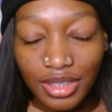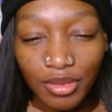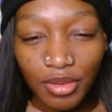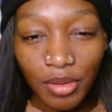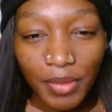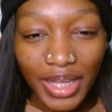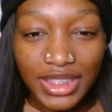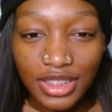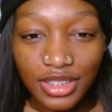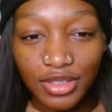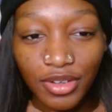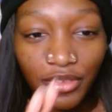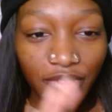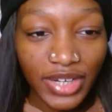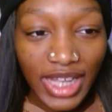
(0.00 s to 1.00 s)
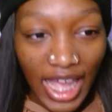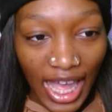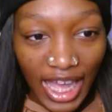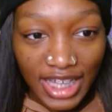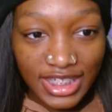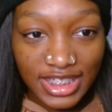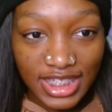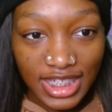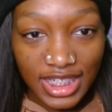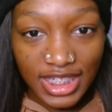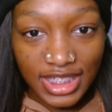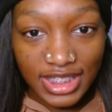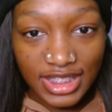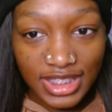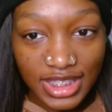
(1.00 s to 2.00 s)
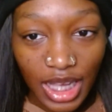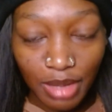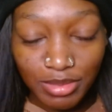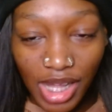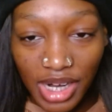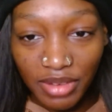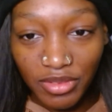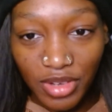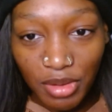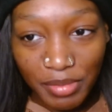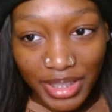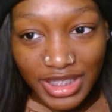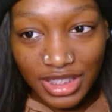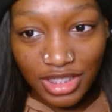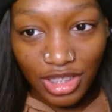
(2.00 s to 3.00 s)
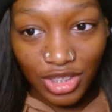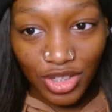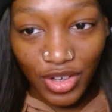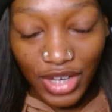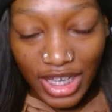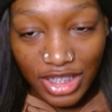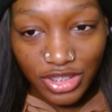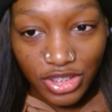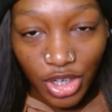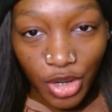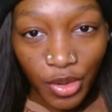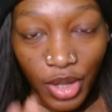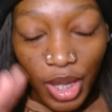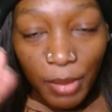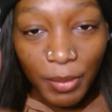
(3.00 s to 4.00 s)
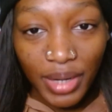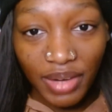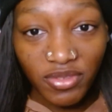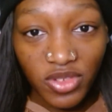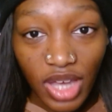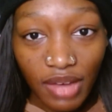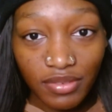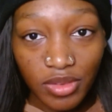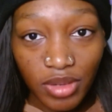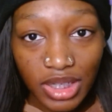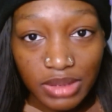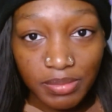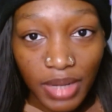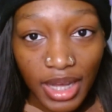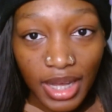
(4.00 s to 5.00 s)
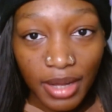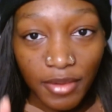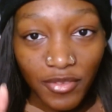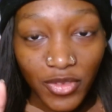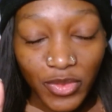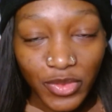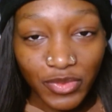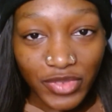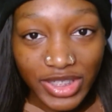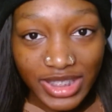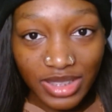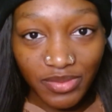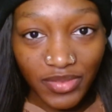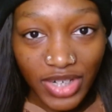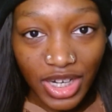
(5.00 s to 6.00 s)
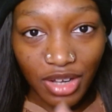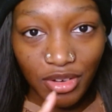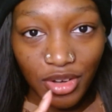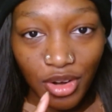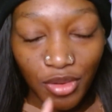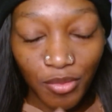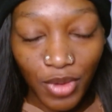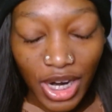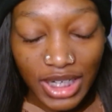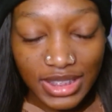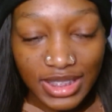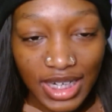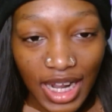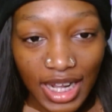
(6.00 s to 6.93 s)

We're back to doing reactions. I'm not even gonna make this a long intro, but if you haven't watched my recent video, go watch it.